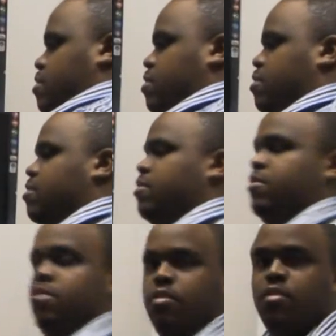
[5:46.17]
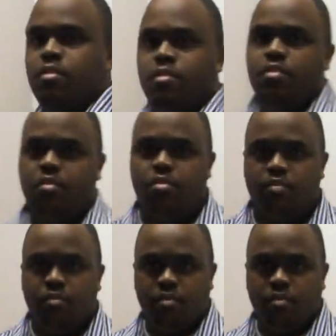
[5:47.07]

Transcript: Nobody speaks.